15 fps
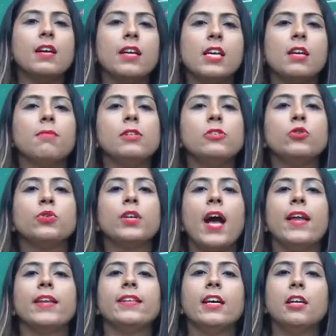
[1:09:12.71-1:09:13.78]
unable to
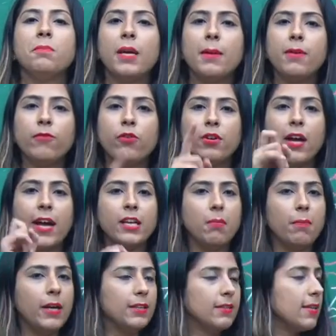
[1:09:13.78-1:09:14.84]
carry that baby for 9
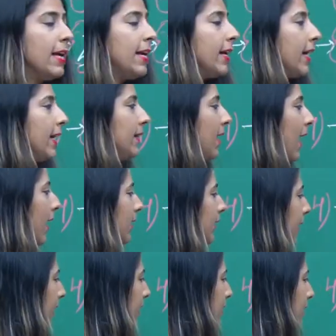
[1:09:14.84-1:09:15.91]
months. In that
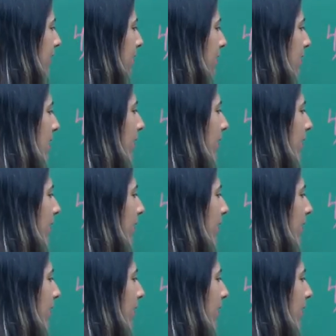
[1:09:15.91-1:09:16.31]
cases,